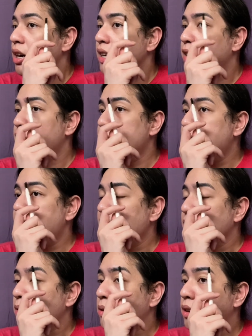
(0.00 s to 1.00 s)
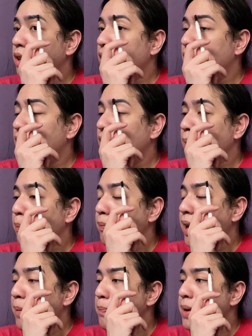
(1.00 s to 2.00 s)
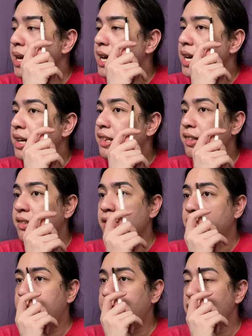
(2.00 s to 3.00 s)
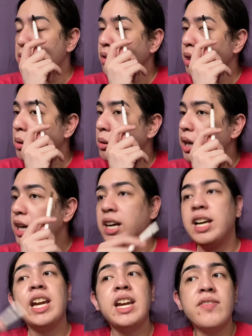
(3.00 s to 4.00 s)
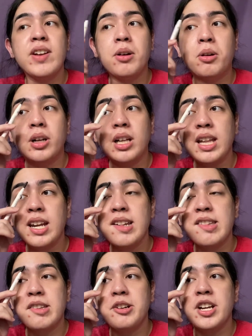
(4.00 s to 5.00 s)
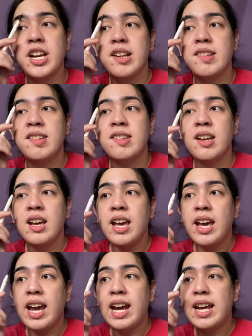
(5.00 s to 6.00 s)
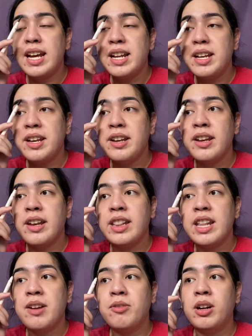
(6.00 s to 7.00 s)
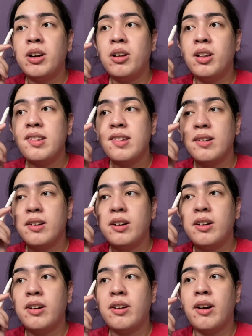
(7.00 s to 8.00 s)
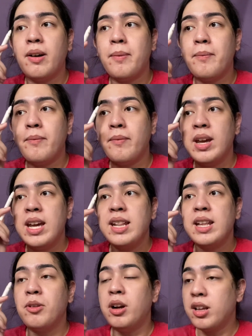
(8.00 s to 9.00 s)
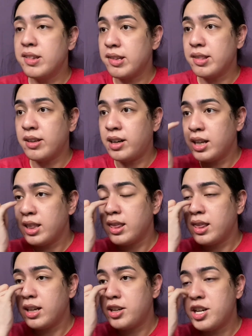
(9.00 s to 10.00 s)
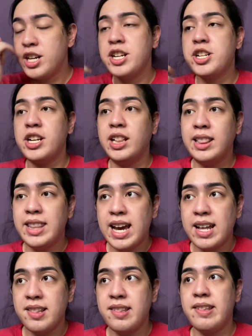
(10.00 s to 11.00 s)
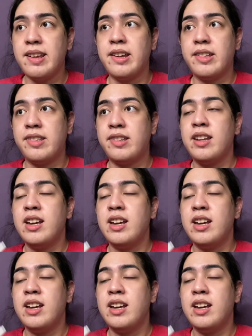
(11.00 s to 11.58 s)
recite oral epics, folklore, even oral histories. And they were also taught traditional dances,